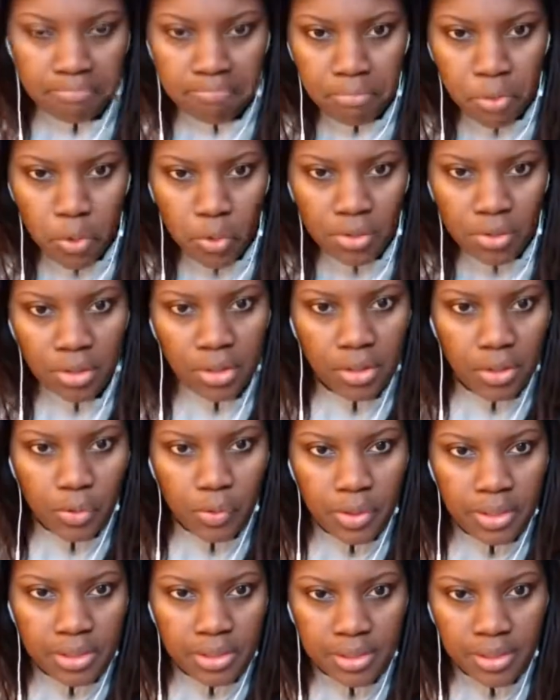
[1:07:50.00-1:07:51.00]
More than a
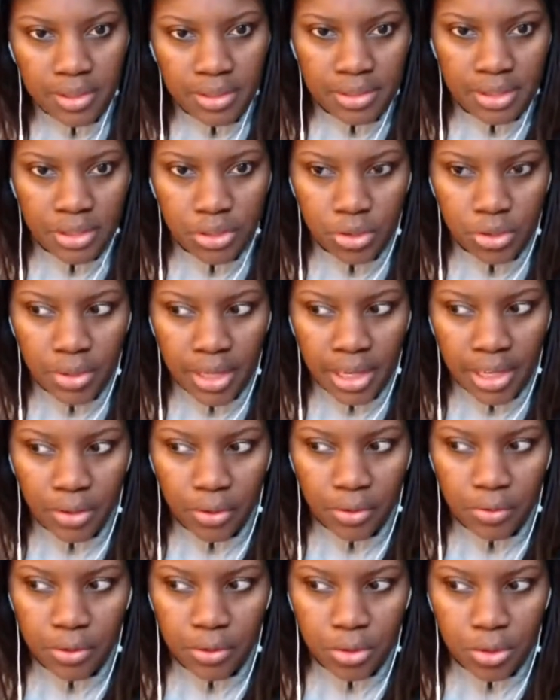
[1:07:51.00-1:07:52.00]
coincidence that you had
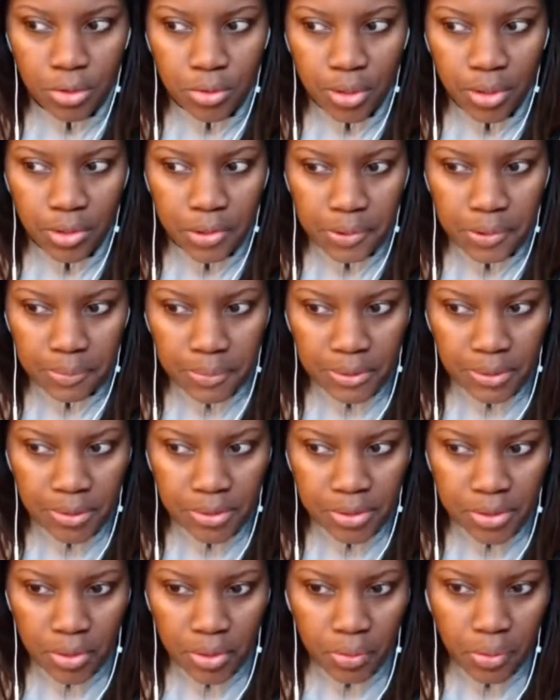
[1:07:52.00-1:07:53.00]
over 200
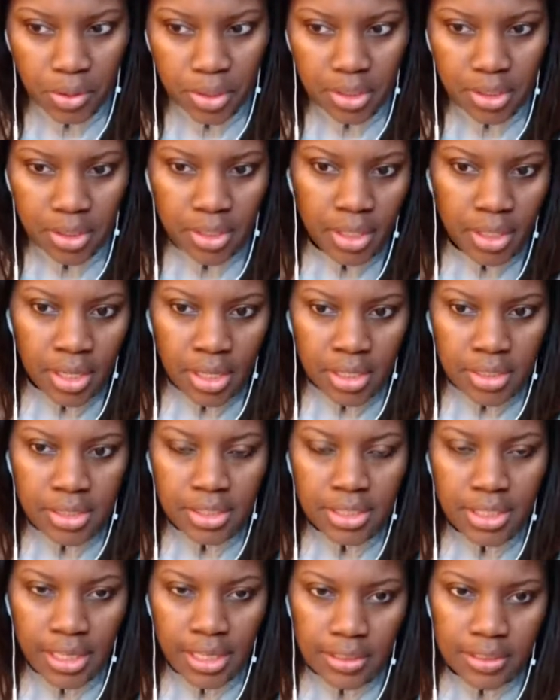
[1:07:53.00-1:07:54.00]
bills already
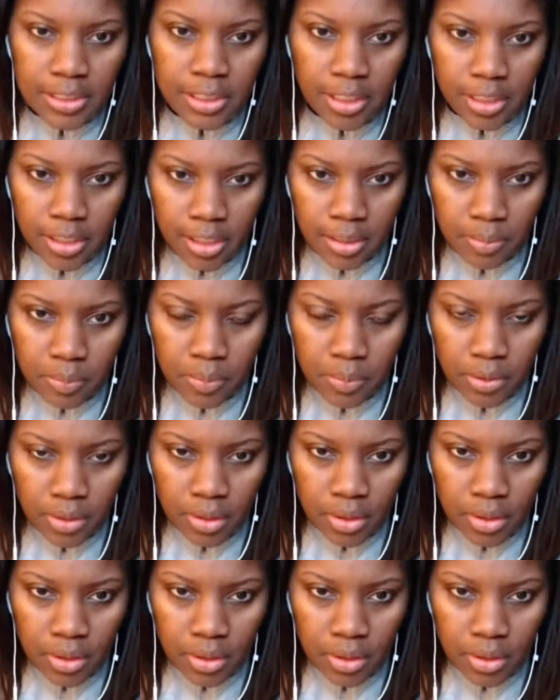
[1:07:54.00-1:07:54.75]
stacked up